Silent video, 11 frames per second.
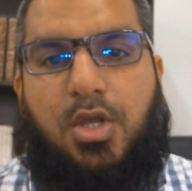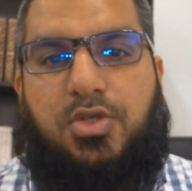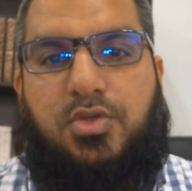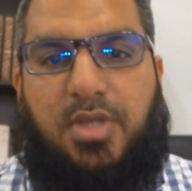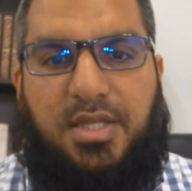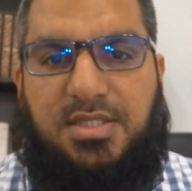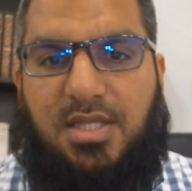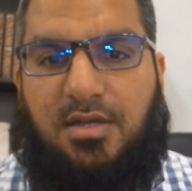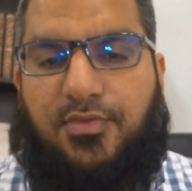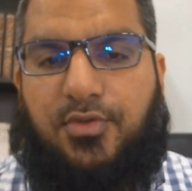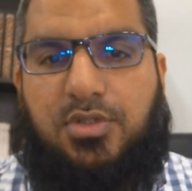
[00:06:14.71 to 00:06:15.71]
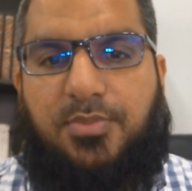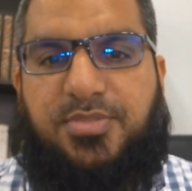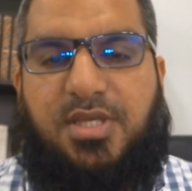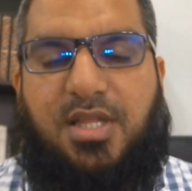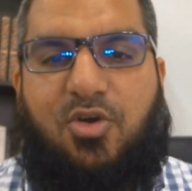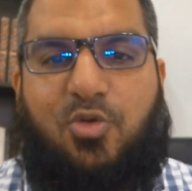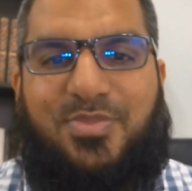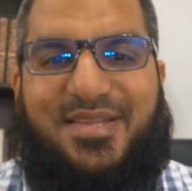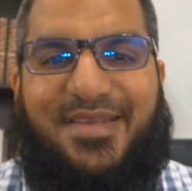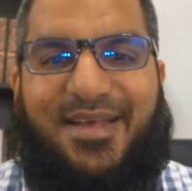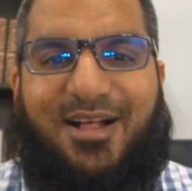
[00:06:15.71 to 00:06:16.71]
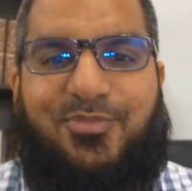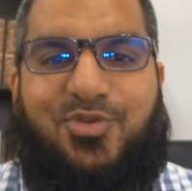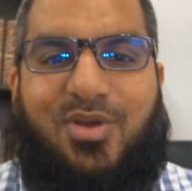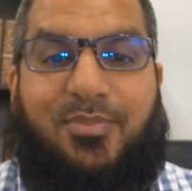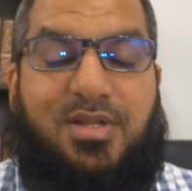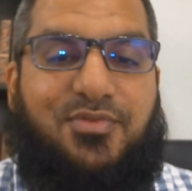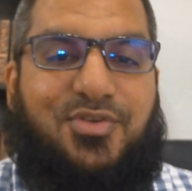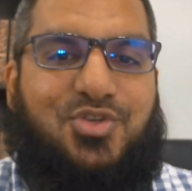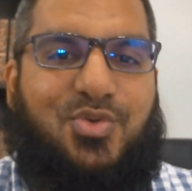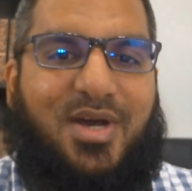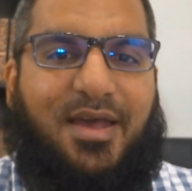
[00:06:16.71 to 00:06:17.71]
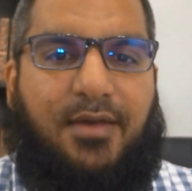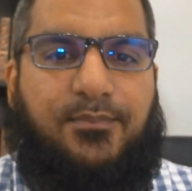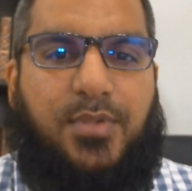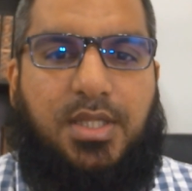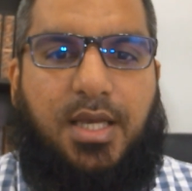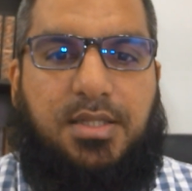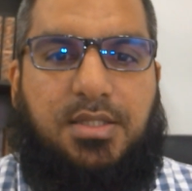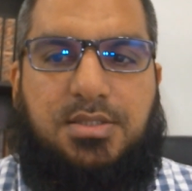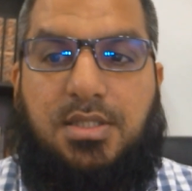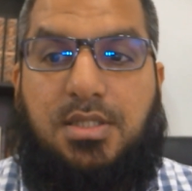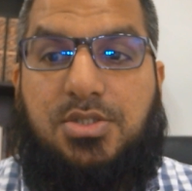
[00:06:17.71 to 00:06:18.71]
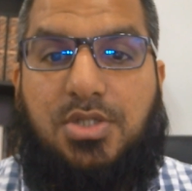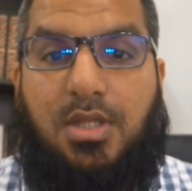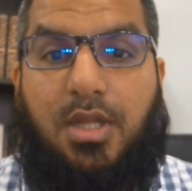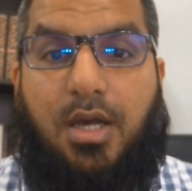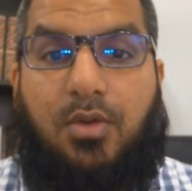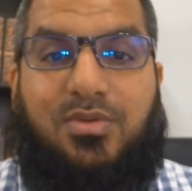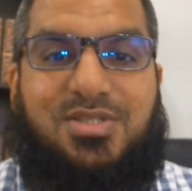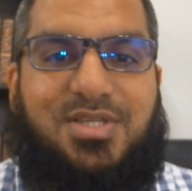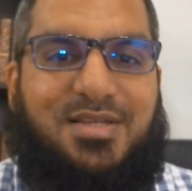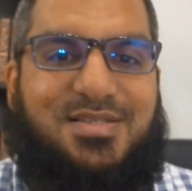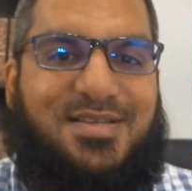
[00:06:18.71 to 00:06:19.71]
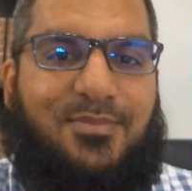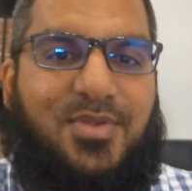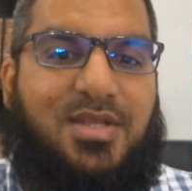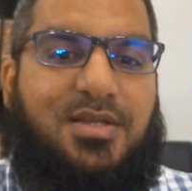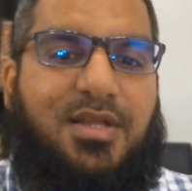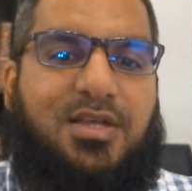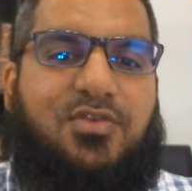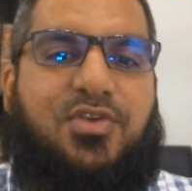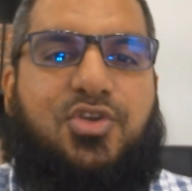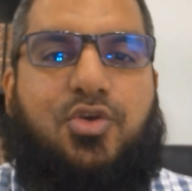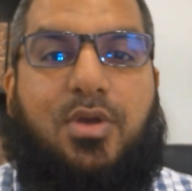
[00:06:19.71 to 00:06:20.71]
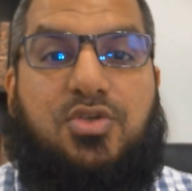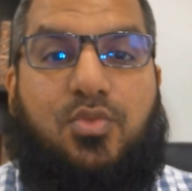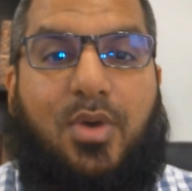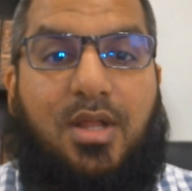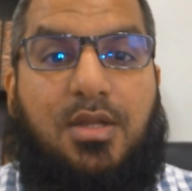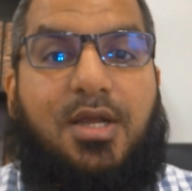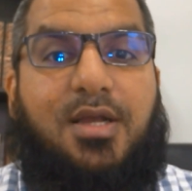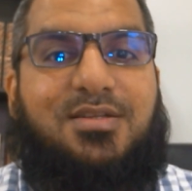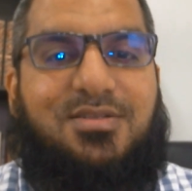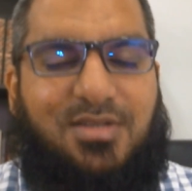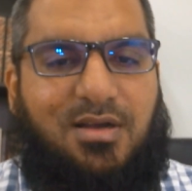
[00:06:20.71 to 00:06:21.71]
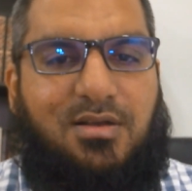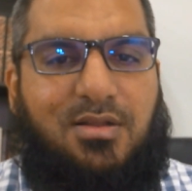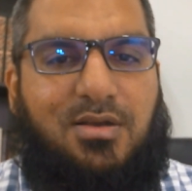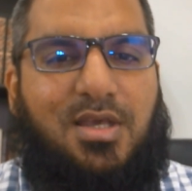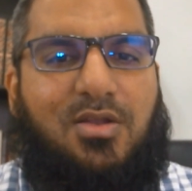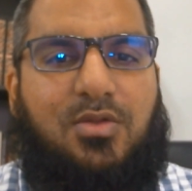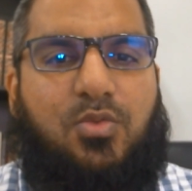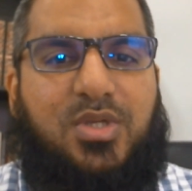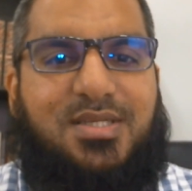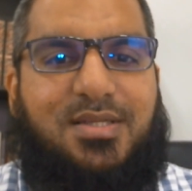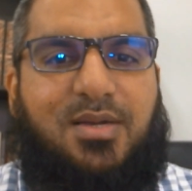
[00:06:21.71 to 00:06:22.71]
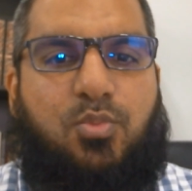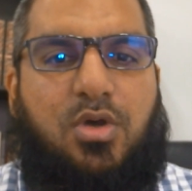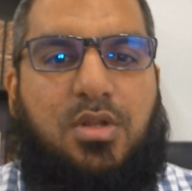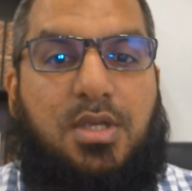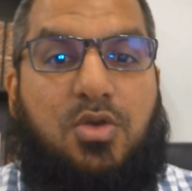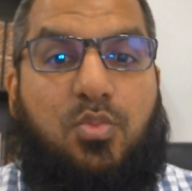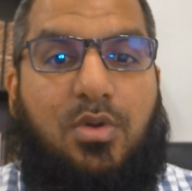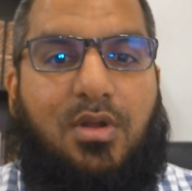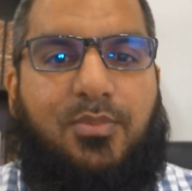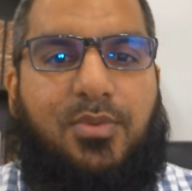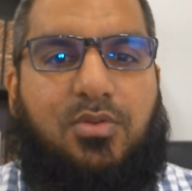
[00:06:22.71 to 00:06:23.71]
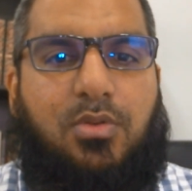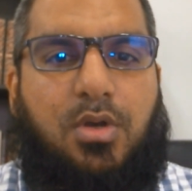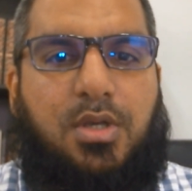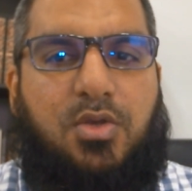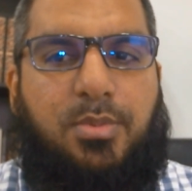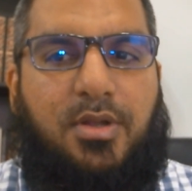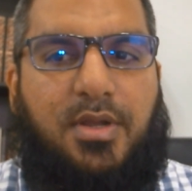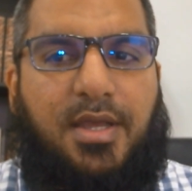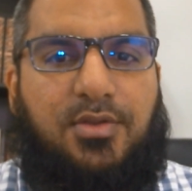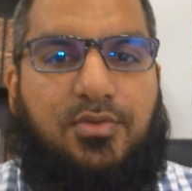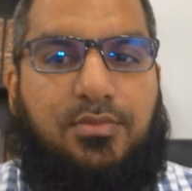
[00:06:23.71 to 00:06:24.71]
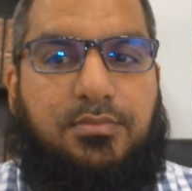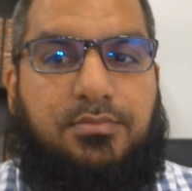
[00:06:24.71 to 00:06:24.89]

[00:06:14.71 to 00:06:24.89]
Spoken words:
So yeah, these are a few tips and I hope that they help you and benefit you. I have many others and inshallah I will share some in the next video as well. Jazakallah khairan. Wassalamu alaikum wa rahmatullahi wa barakatuh.